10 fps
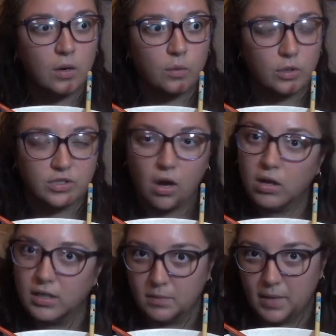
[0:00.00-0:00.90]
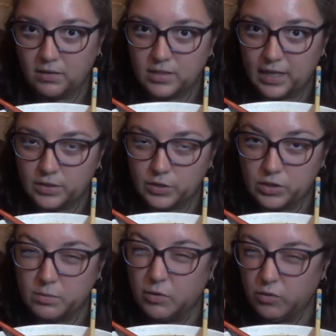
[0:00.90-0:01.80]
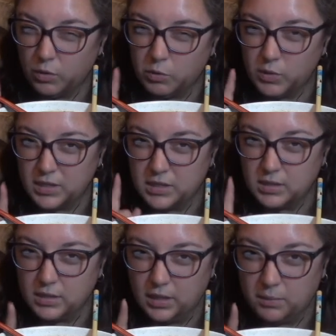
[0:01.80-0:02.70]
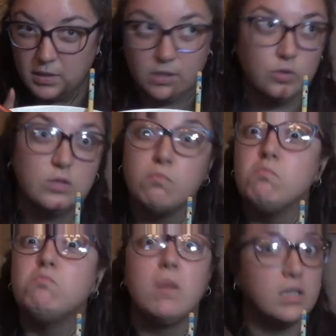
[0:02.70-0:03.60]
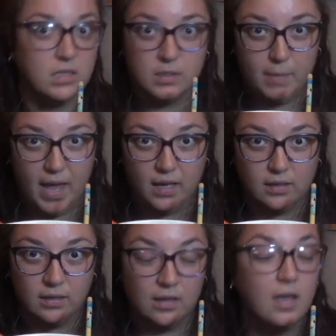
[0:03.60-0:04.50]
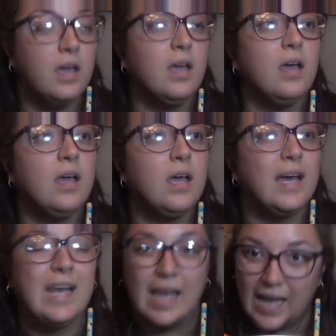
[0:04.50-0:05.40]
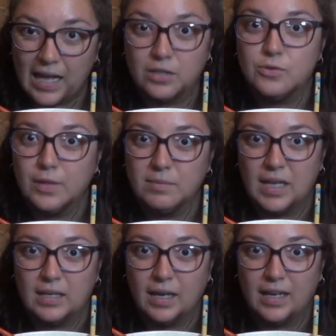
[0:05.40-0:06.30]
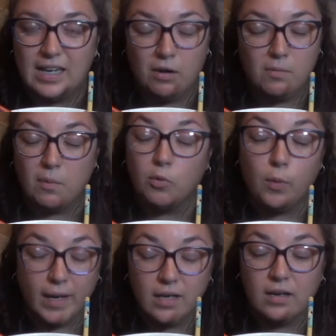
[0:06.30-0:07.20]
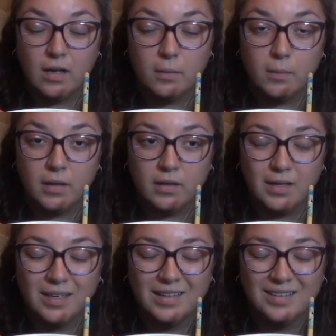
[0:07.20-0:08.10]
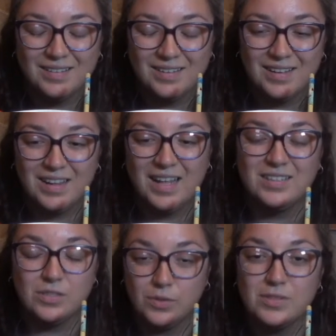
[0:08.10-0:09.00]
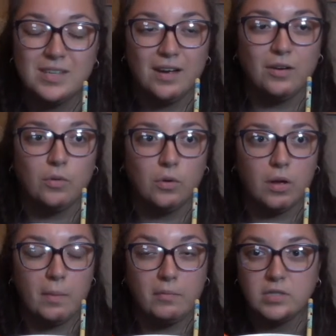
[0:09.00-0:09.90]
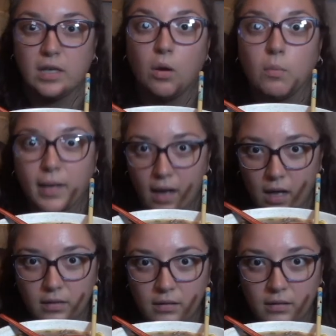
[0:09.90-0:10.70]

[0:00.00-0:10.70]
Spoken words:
were talking about tattoos before we went to sleep, and this was months back. And I had a dream that night, and I remember waking up and as soon as Derek woke up, I was like, oh my god,